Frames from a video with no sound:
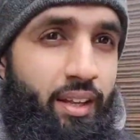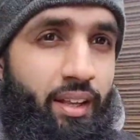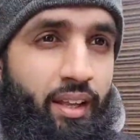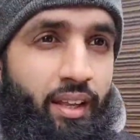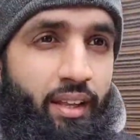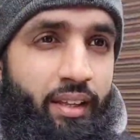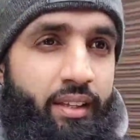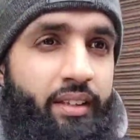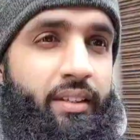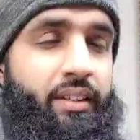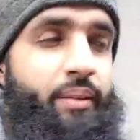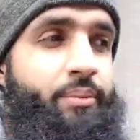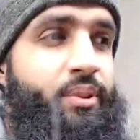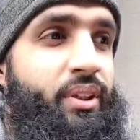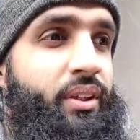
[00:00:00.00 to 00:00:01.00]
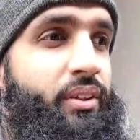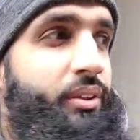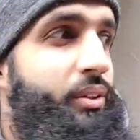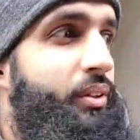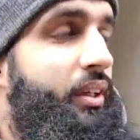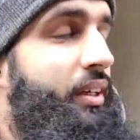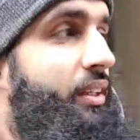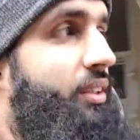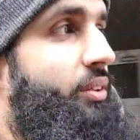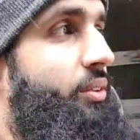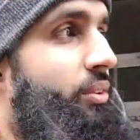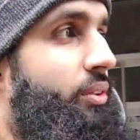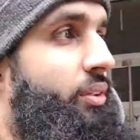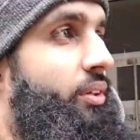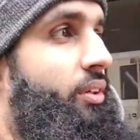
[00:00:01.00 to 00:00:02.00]
and I'm just gonna do like a
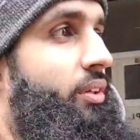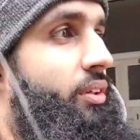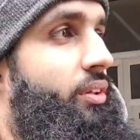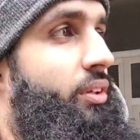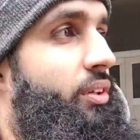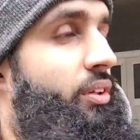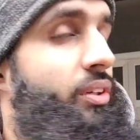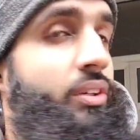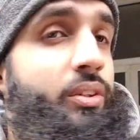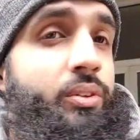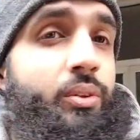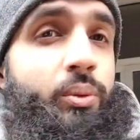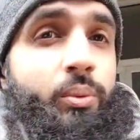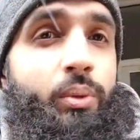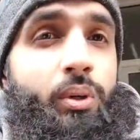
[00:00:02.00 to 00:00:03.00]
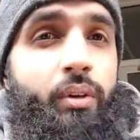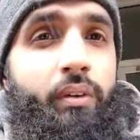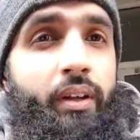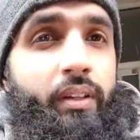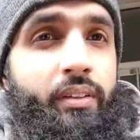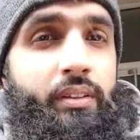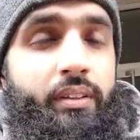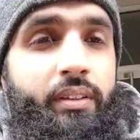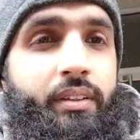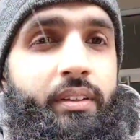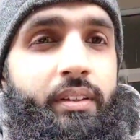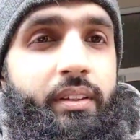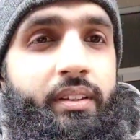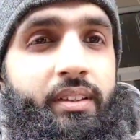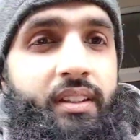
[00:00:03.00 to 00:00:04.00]
little short walk around
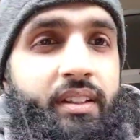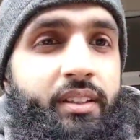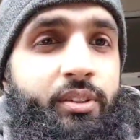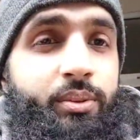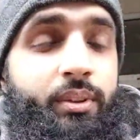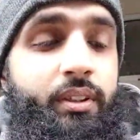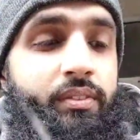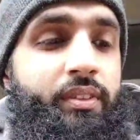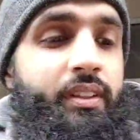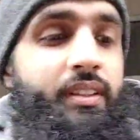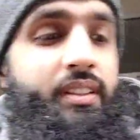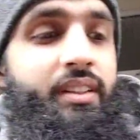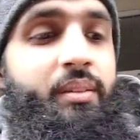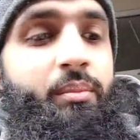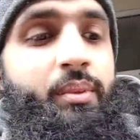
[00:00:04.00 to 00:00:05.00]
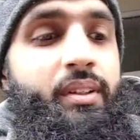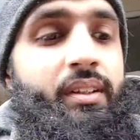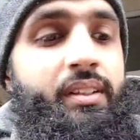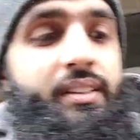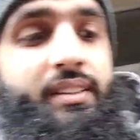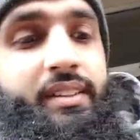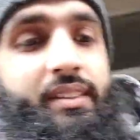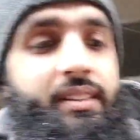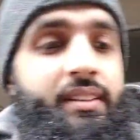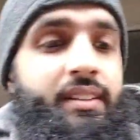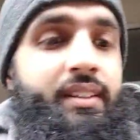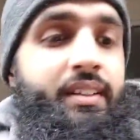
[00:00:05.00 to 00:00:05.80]
Nisan, 23 Nisan Mahallesi,